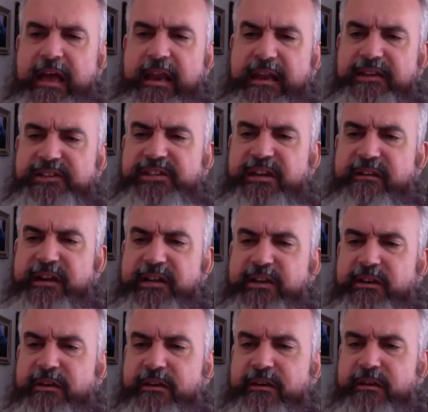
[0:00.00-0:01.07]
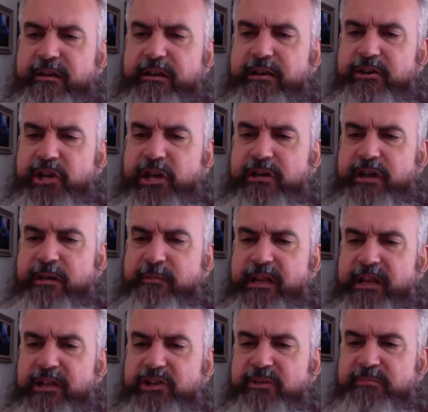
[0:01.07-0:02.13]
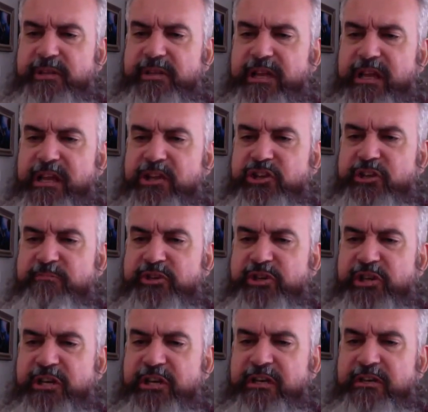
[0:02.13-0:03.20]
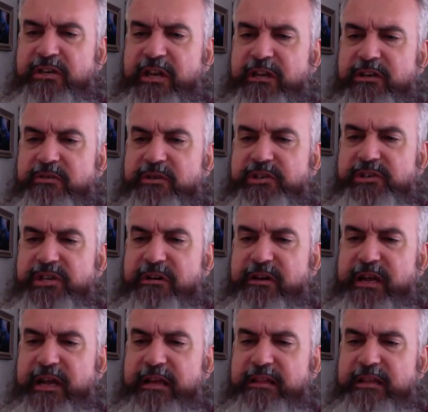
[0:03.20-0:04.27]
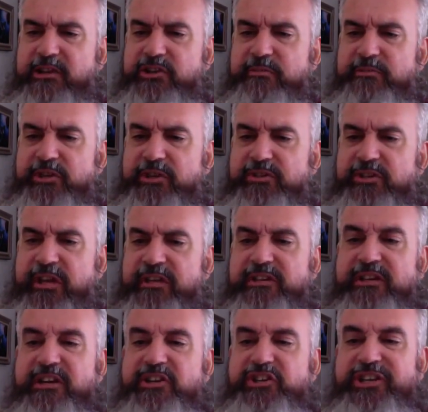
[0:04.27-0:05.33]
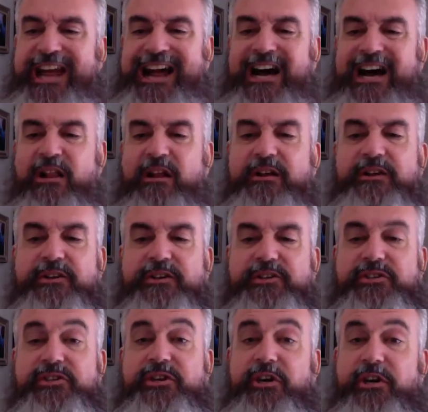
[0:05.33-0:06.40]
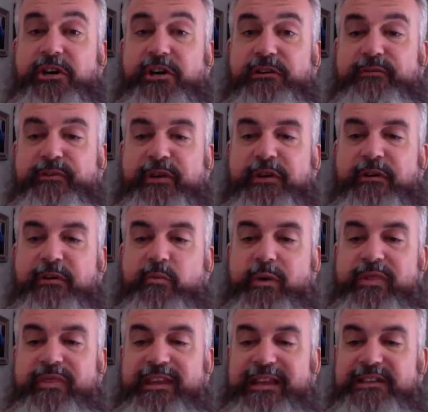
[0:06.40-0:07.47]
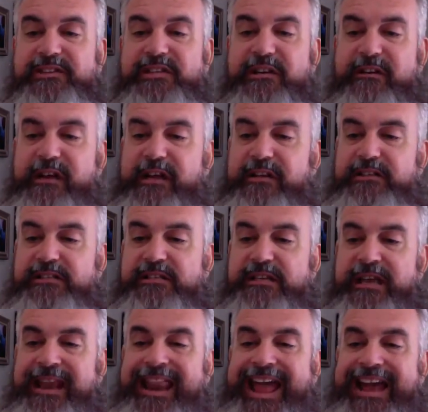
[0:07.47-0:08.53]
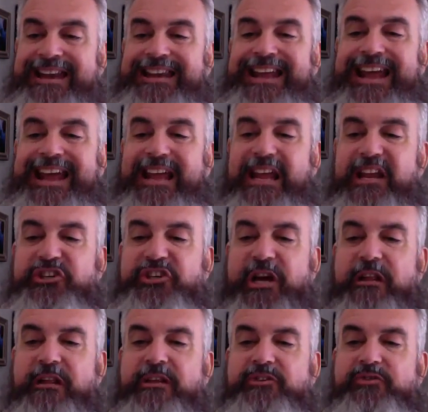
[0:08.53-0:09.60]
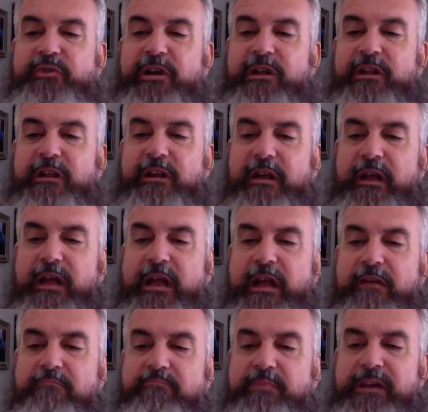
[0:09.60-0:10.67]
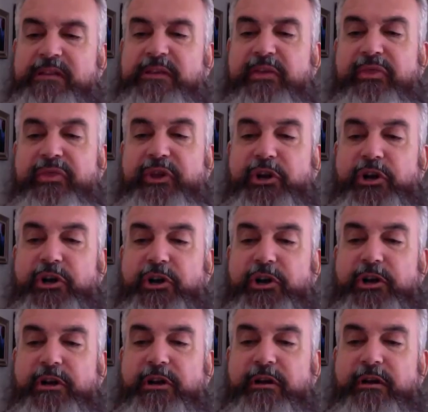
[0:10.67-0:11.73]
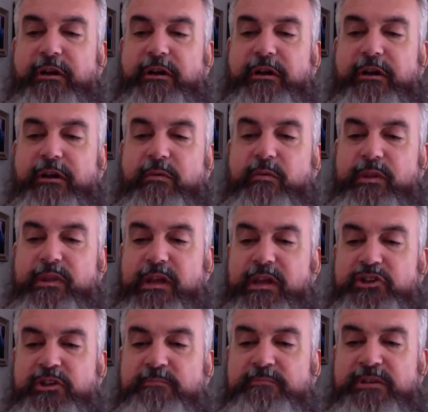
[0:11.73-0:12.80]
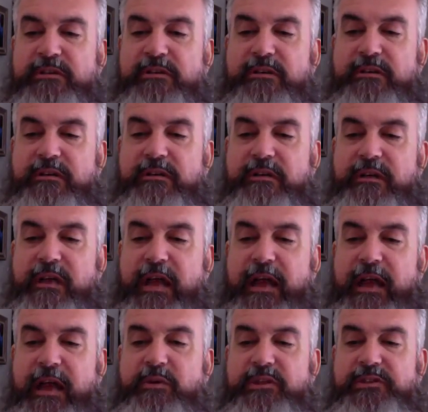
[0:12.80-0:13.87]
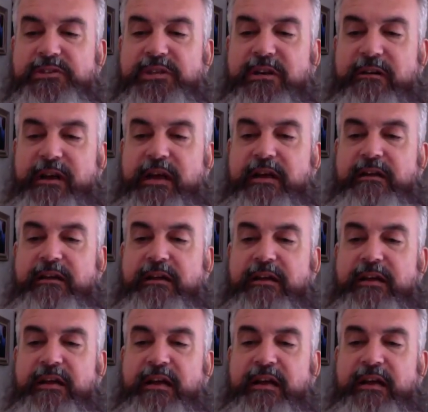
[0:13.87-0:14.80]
And the Assyrian shall come into Egypt, and the Egyptian into Assyria, and the Egyptians shall serve with the Assyrians. In that day shall Israel be the third with Egypt and with Assyria,